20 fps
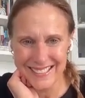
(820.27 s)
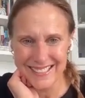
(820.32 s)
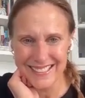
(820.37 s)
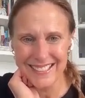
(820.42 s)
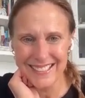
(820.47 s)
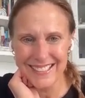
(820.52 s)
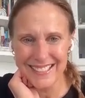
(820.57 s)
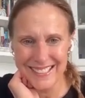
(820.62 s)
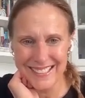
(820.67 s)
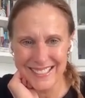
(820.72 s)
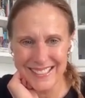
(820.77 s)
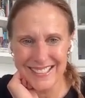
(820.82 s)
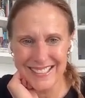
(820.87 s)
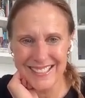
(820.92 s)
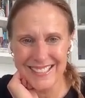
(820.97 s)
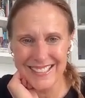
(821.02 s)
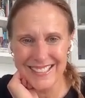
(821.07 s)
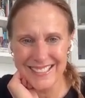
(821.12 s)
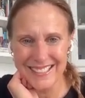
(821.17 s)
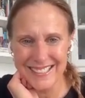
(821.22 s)

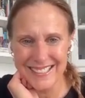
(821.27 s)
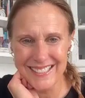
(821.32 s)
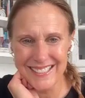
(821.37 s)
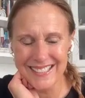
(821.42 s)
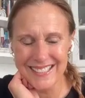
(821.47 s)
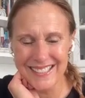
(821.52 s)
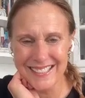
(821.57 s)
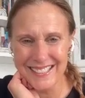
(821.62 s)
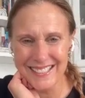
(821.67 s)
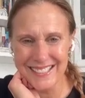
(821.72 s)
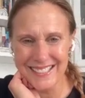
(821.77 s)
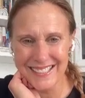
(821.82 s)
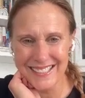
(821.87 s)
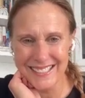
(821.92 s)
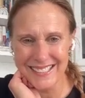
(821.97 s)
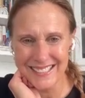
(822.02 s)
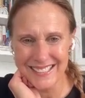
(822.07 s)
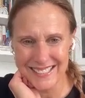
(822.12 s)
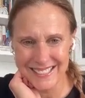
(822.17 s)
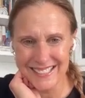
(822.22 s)

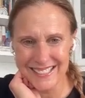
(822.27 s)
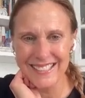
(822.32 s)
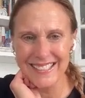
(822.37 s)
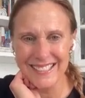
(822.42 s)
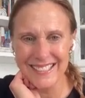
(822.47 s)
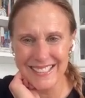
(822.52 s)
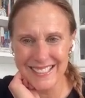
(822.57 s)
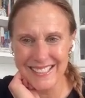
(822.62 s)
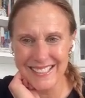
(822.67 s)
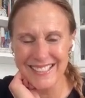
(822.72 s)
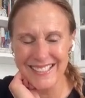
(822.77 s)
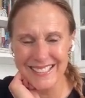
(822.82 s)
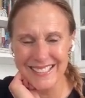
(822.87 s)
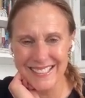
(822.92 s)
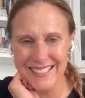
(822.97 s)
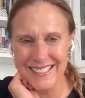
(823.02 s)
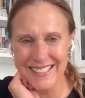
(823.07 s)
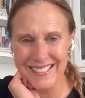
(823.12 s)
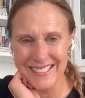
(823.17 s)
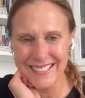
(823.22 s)

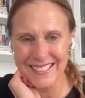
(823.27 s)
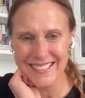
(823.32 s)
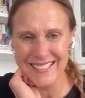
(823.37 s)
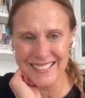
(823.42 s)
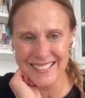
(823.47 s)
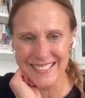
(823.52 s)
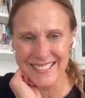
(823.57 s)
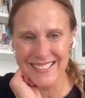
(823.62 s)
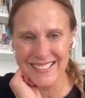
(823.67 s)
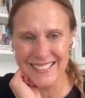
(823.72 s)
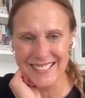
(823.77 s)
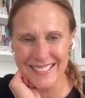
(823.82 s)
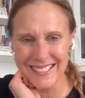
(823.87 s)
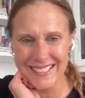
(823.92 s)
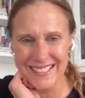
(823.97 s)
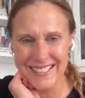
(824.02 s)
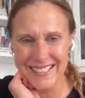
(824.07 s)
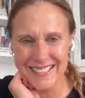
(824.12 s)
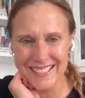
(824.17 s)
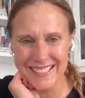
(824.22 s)

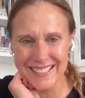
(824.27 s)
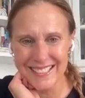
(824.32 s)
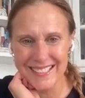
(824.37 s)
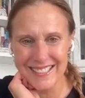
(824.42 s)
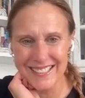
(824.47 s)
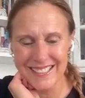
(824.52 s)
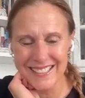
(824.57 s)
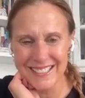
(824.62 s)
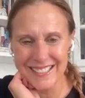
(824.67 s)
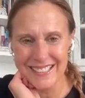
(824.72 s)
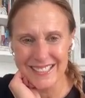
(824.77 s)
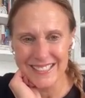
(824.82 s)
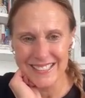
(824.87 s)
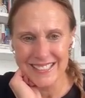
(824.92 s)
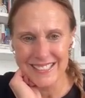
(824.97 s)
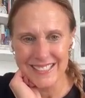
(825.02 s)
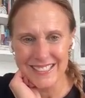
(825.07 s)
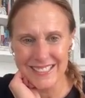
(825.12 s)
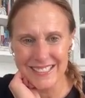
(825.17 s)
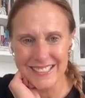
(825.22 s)

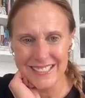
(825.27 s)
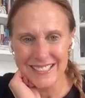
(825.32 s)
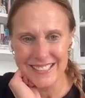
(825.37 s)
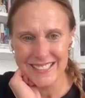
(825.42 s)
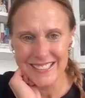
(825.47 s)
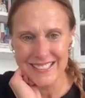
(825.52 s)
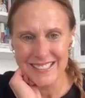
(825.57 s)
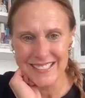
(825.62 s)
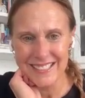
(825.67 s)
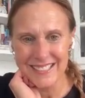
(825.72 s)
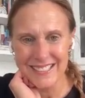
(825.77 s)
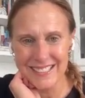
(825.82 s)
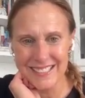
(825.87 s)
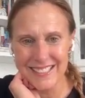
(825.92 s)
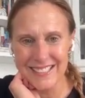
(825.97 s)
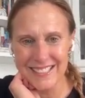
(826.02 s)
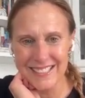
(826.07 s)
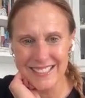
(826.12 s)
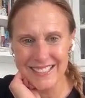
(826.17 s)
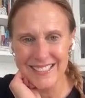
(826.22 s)

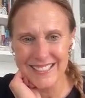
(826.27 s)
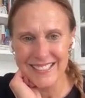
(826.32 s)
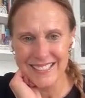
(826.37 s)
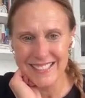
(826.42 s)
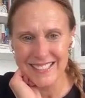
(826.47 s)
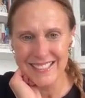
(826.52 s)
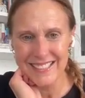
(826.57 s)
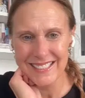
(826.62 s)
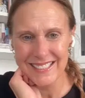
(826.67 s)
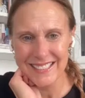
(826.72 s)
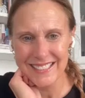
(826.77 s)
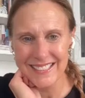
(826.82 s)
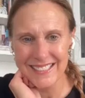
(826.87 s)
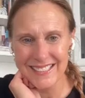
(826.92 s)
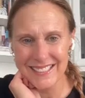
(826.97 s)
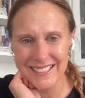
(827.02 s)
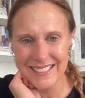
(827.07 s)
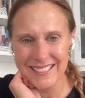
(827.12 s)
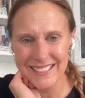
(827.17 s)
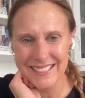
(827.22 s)

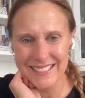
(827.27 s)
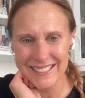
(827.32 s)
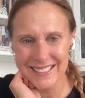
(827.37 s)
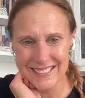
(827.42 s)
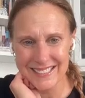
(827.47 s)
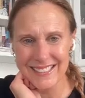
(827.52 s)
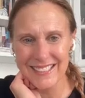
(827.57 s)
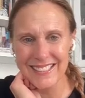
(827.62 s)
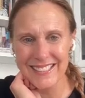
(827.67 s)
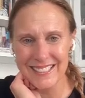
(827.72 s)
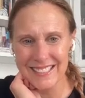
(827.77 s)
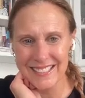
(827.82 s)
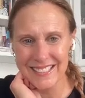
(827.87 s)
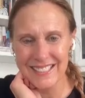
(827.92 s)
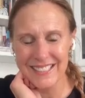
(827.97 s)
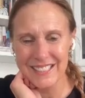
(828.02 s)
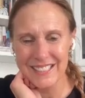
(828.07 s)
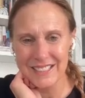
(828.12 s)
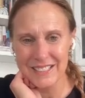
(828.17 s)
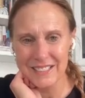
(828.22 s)
(not speaking)